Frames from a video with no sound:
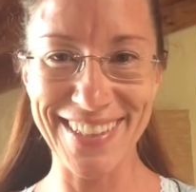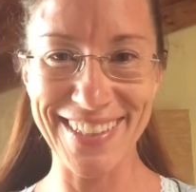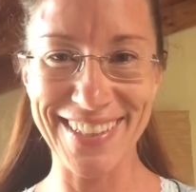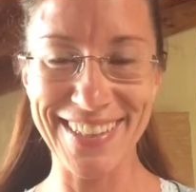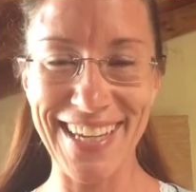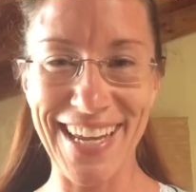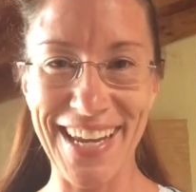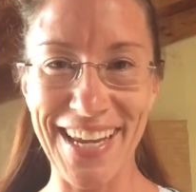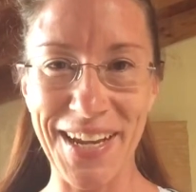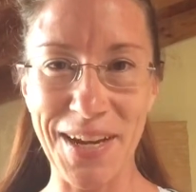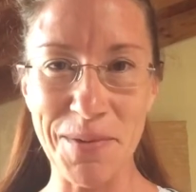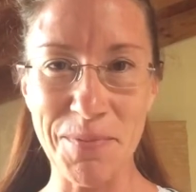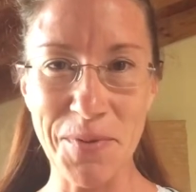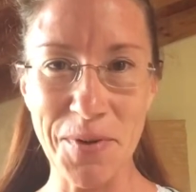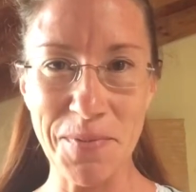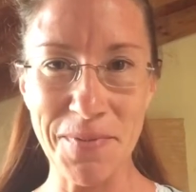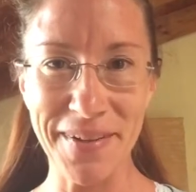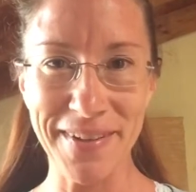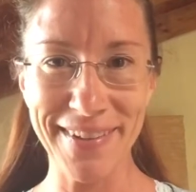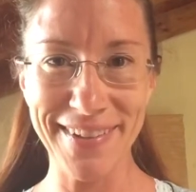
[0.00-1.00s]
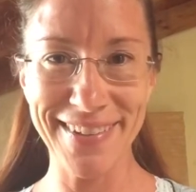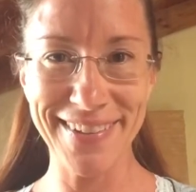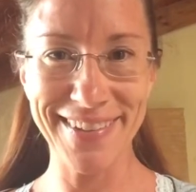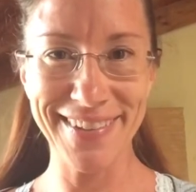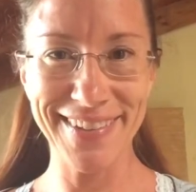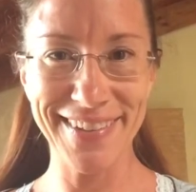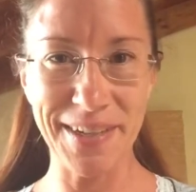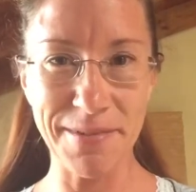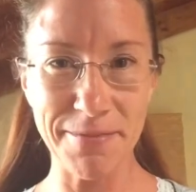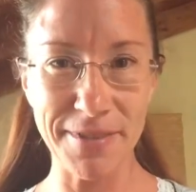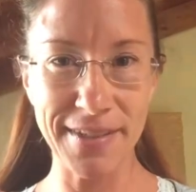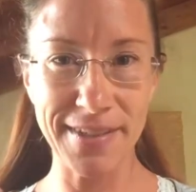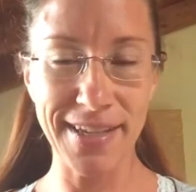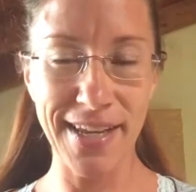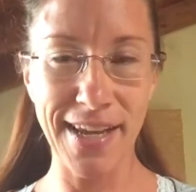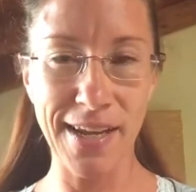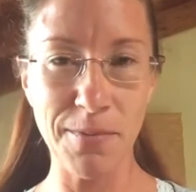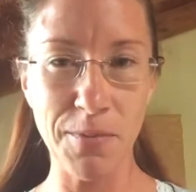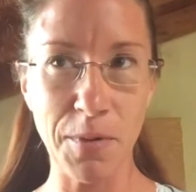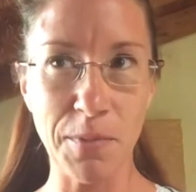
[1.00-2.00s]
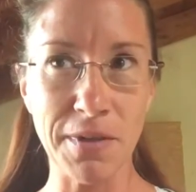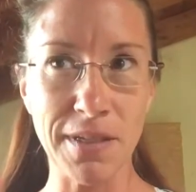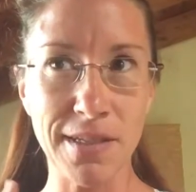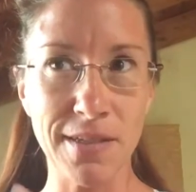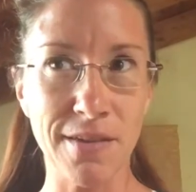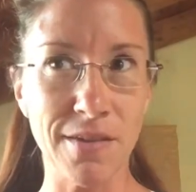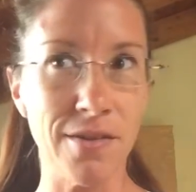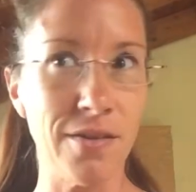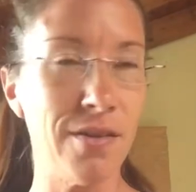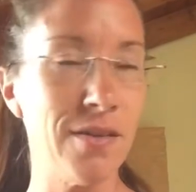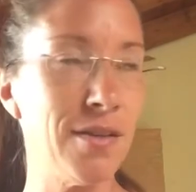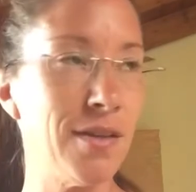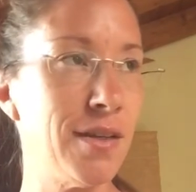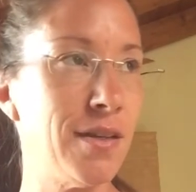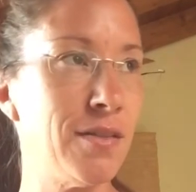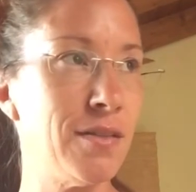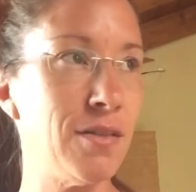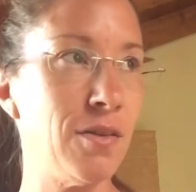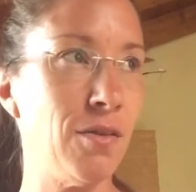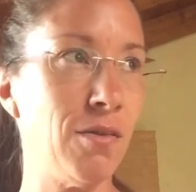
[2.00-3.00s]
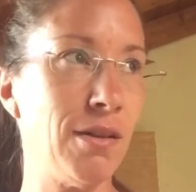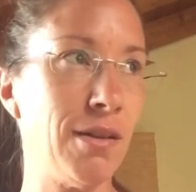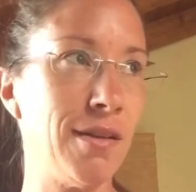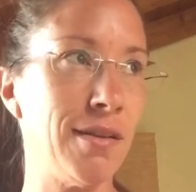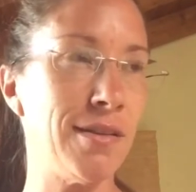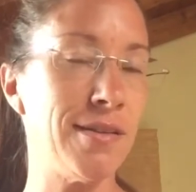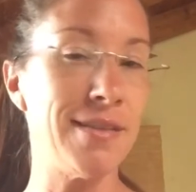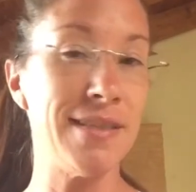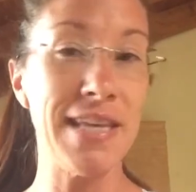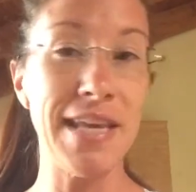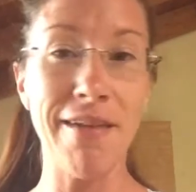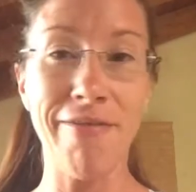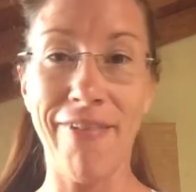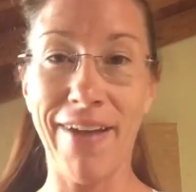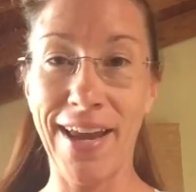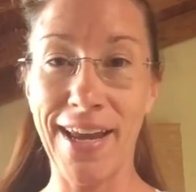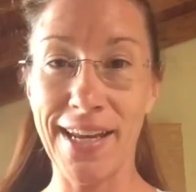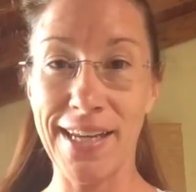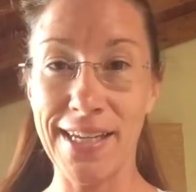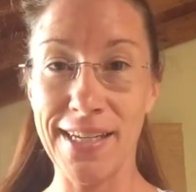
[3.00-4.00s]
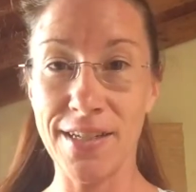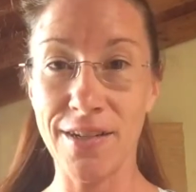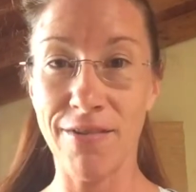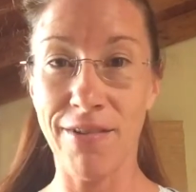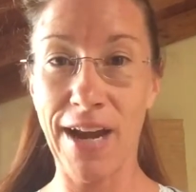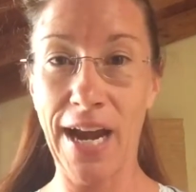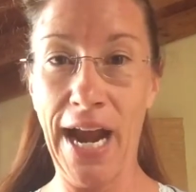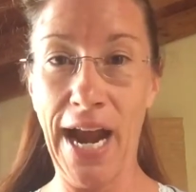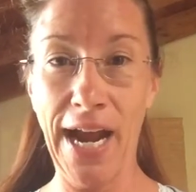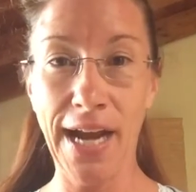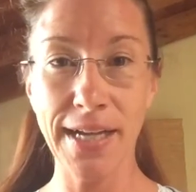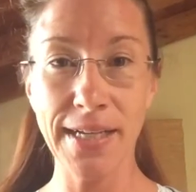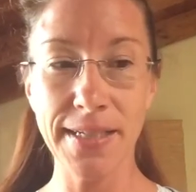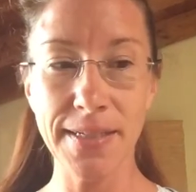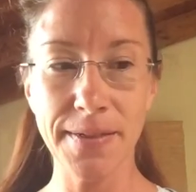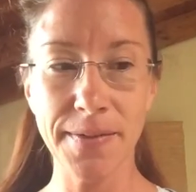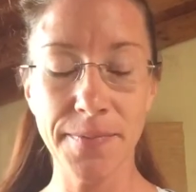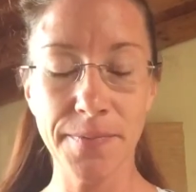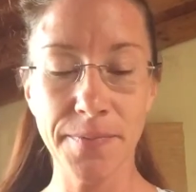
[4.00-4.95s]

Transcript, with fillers: just taking a moment. I'm just taking a moment to tune in to see if I need to react